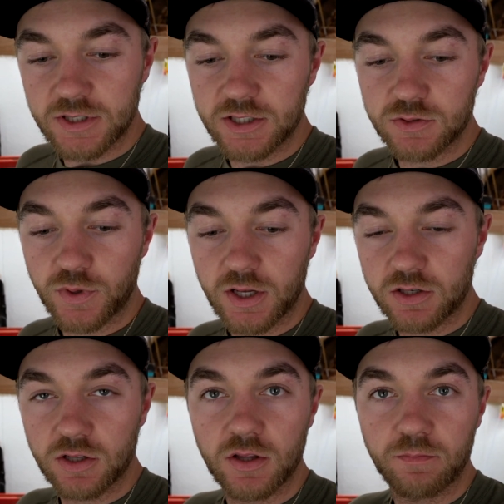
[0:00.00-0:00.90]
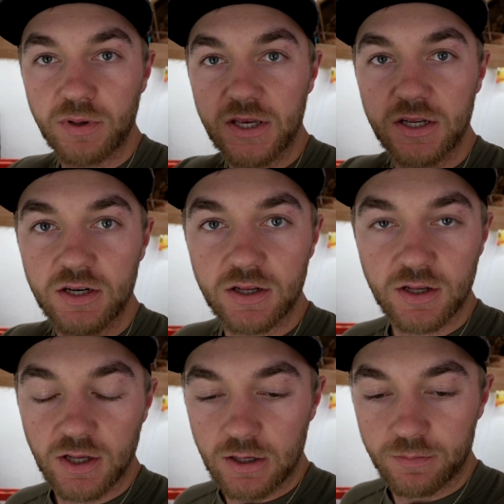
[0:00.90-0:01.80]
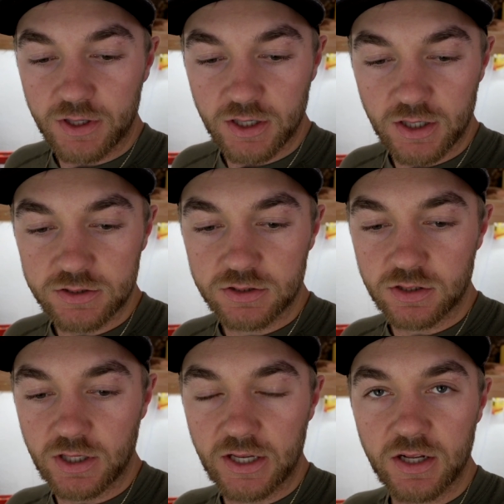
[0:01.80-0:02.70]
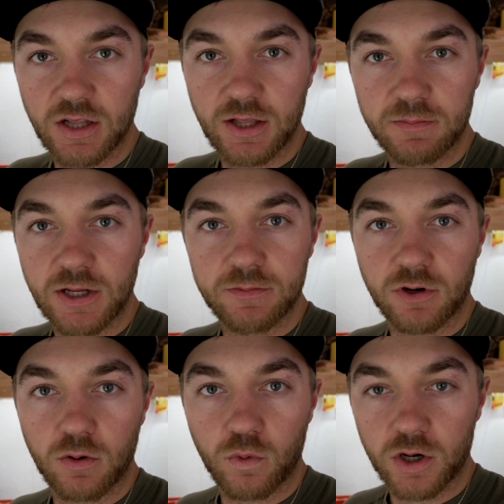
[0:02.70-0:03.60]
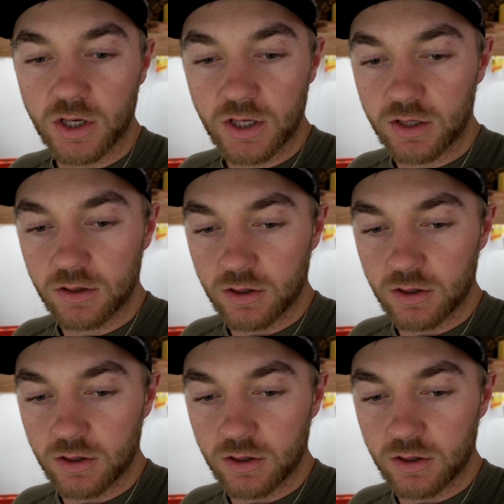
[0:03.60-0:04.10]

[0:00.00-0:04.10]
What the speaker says: I just went to the bend because the end of the limb tips aren't working.